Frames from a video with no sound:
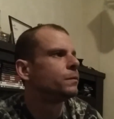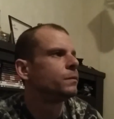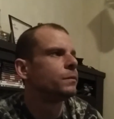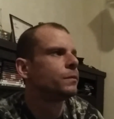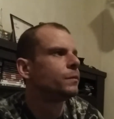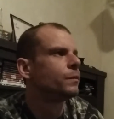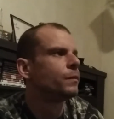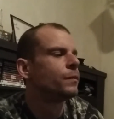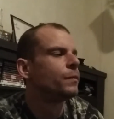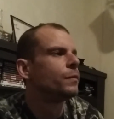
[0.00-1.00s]

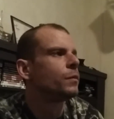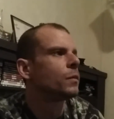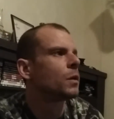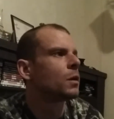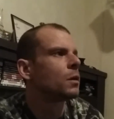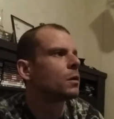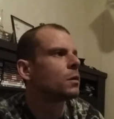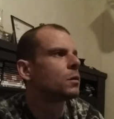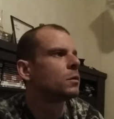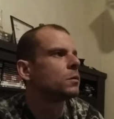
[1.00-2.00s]

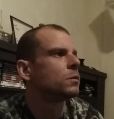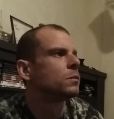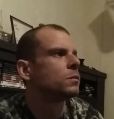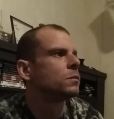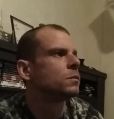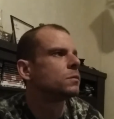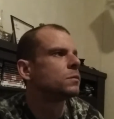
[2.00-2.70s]
(silence)